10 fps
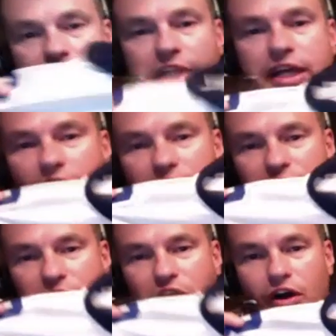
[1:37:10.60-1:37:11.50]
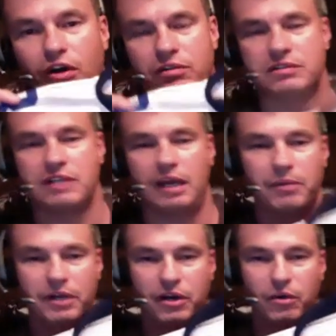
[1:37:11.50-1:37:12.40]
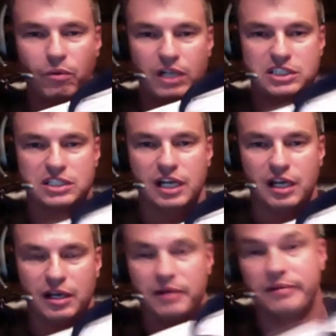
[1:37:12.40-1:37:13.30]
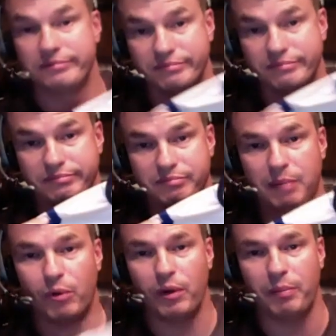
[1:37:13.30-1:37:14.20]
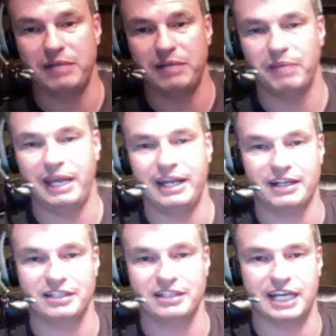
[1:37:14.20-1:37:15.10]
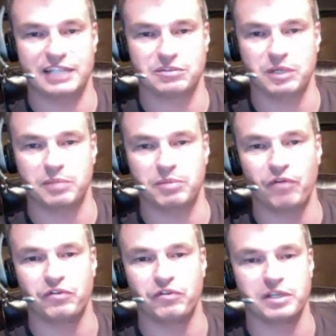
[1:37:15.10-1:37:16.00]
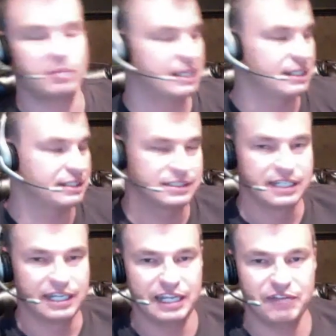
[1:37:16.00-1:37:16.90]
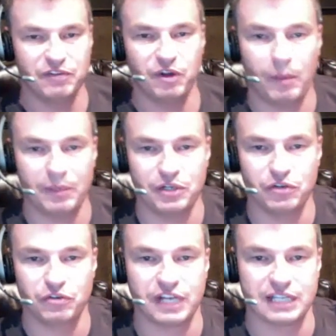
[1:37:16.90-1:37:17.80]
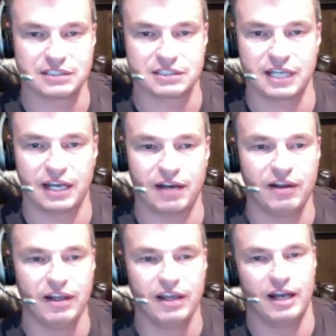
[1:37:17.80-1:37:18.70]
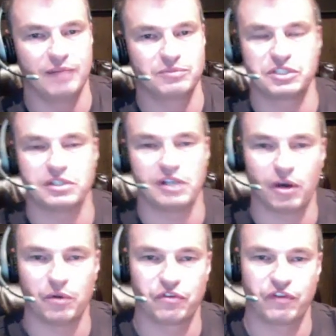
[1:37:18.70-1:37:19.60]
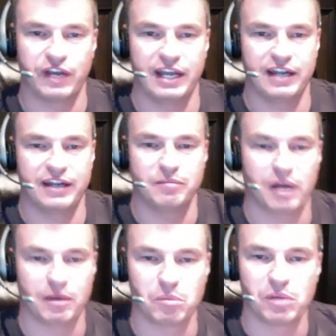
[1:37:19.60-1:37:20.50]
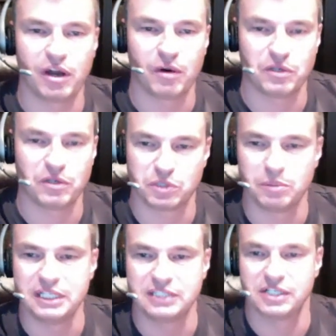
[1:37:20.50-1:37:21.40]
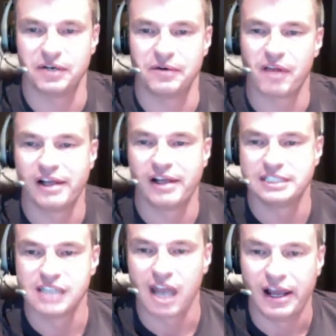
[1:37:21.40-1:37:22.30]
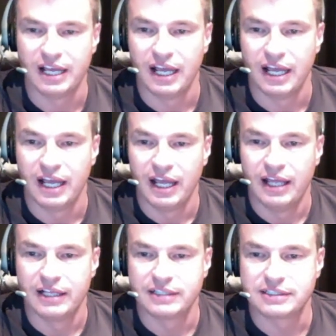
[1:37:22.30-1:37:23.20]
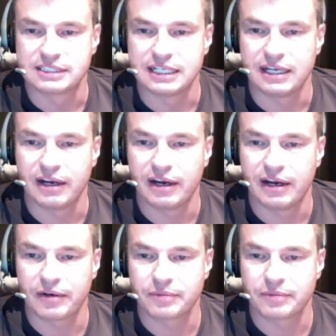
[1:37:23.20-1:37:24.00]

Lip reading: I get off the call, I'm going to go watch my boy Peyton Manning get his ass whipped, hopefully, because even though I'm in Houston, Texas now, I'm still a Colts fan and probably always will be. So let's see here.